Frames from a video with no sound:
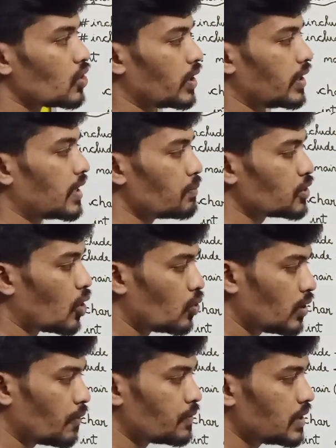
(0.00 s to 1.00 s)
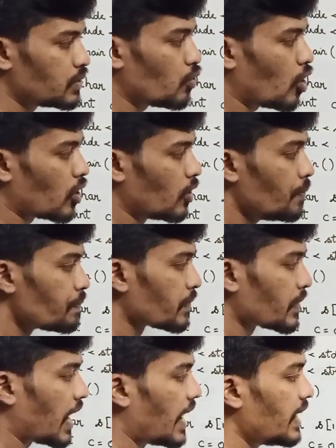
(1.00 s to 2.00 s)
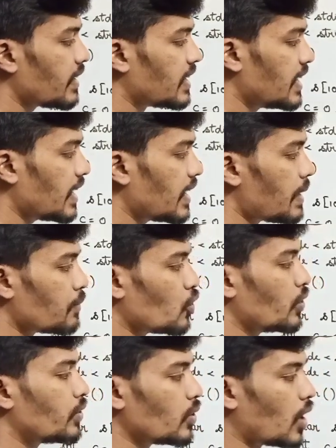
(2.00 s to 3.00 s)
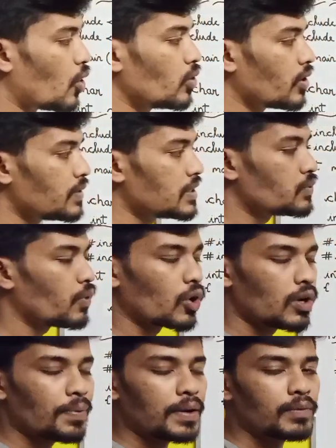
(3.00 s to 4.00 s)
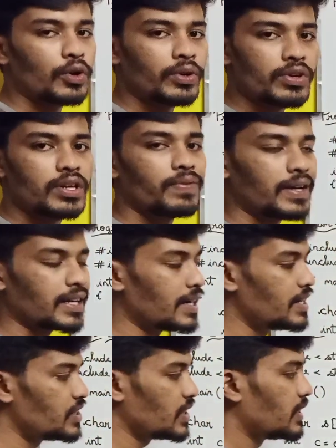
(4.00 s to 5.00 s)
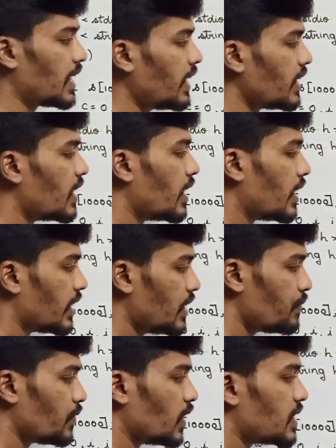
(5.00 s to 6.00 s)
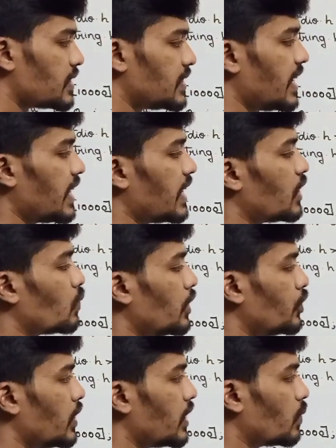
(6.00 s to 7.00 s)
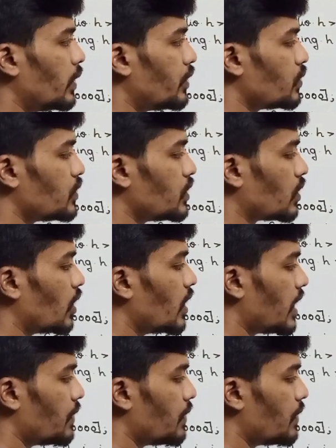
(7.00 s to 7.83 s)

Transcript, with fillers: So it comes out of this for loop and here I am going to out of this for loop I am going to give a condition that if c equal to equal to 0.